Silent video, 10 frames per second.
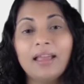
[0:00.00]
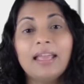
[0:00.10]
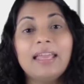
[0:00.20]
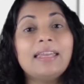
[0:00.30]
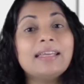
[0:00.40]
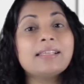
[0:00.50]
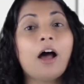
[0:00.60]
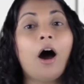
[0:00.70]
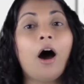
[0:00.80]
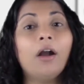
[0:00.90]
It is
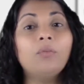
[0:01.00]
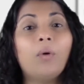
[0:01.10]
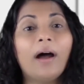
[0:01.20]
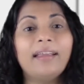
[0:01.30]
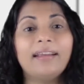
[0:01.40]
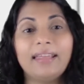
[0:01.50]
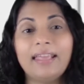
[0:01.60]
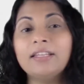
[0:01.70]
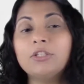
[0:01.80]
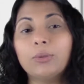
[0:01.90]
hardwired
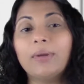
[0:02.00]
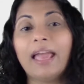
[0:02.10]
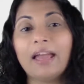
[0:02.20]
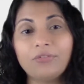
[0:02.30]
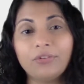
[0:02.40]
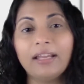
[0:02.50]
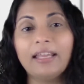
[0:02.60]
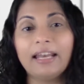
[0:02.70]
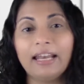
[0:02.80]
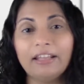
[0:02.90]
into
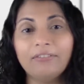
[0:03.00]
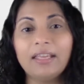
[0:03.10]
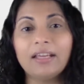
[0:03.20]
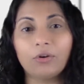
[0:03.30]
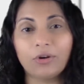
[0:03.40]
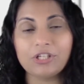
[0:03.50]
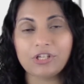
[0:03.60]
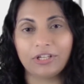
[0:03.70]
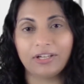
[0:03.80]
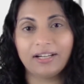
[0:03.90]
every living
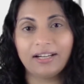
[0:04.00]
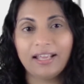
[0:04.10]
creature,